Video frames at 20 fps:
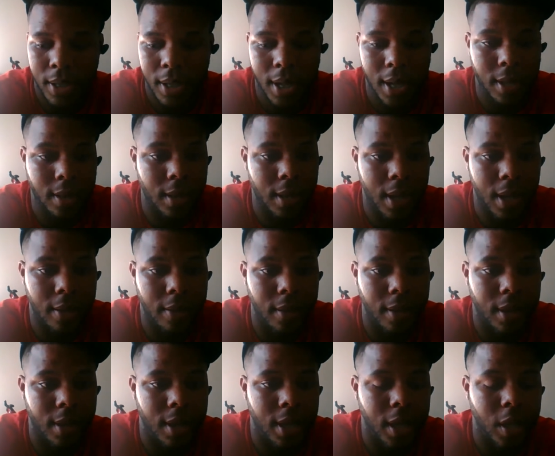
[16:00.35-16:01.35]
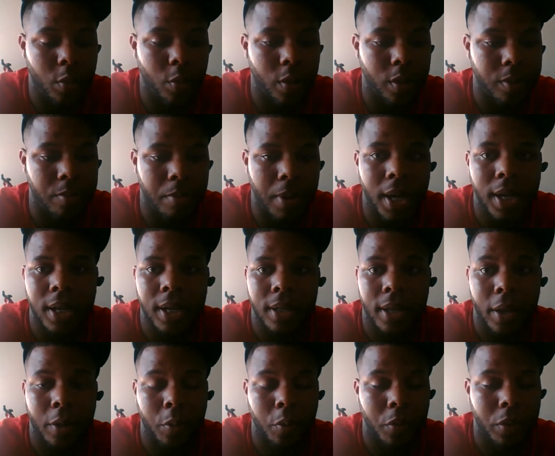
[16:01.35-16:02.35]
and he was making
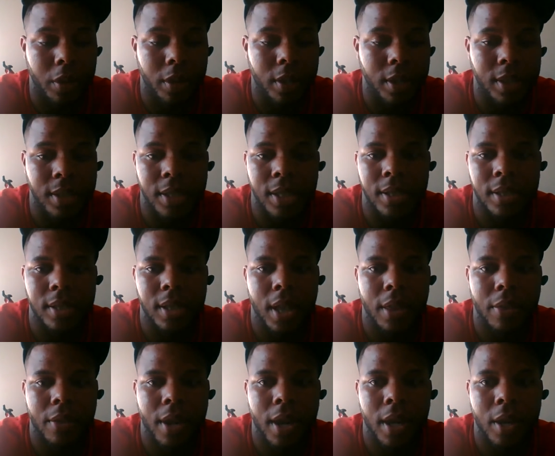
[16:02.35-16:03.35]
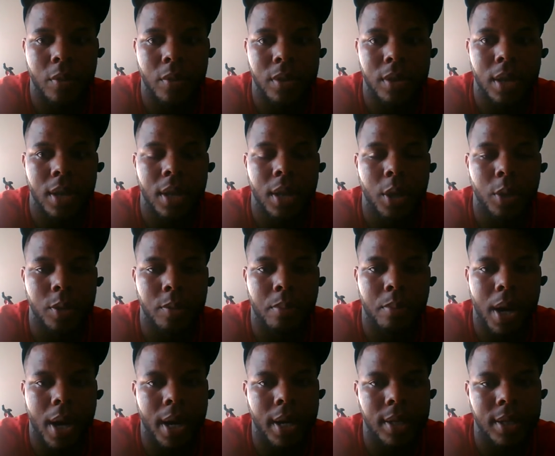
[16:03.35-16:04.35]
like really good decisions. I thought he was
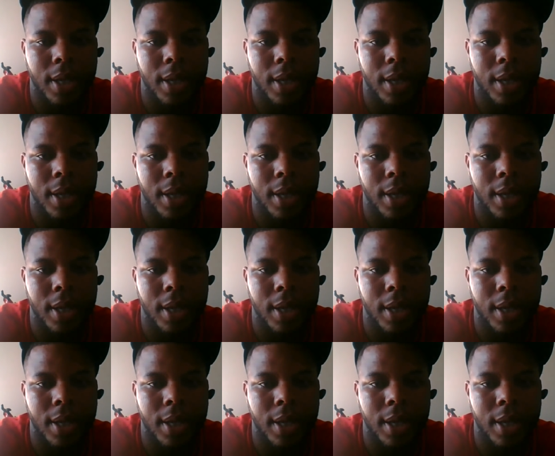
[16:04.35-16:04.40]
buying